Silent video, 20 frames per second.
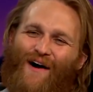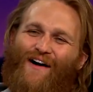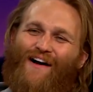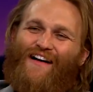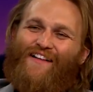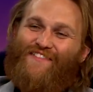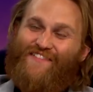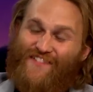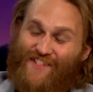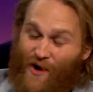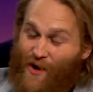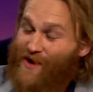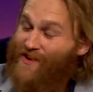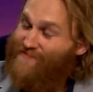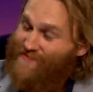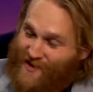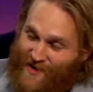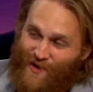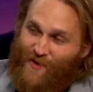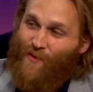Well, it's going
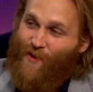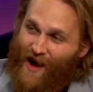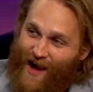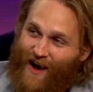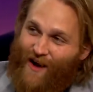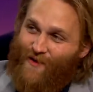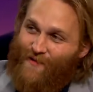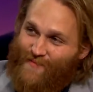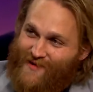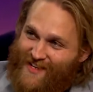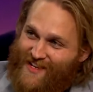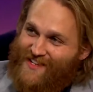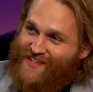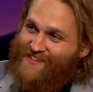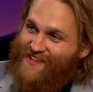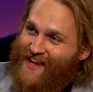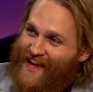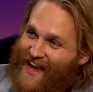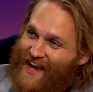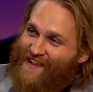very well
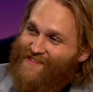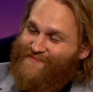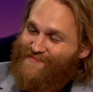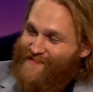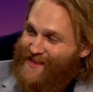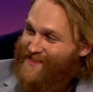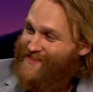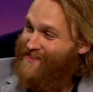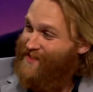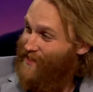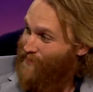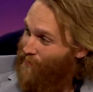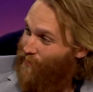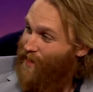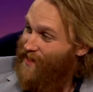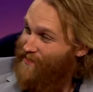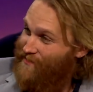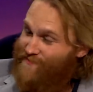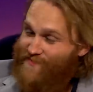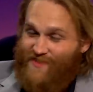because I've made that
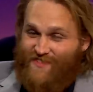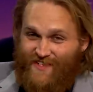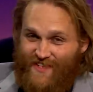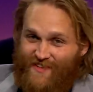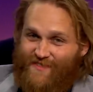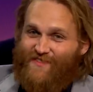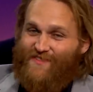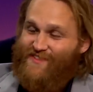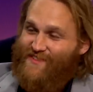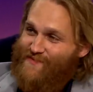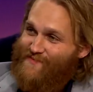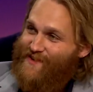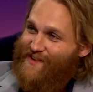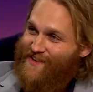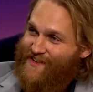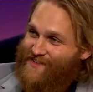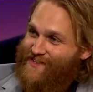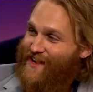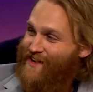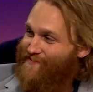one of the secrets to
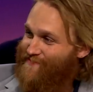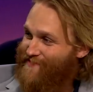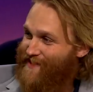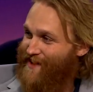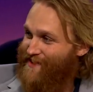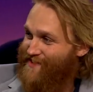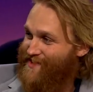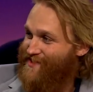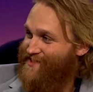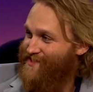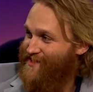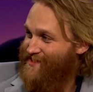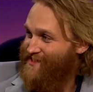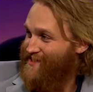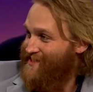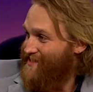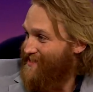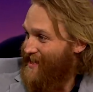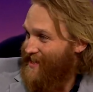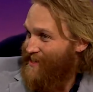marriage I've found is just
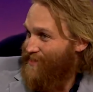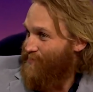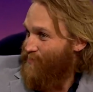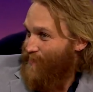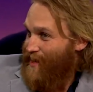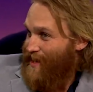to let your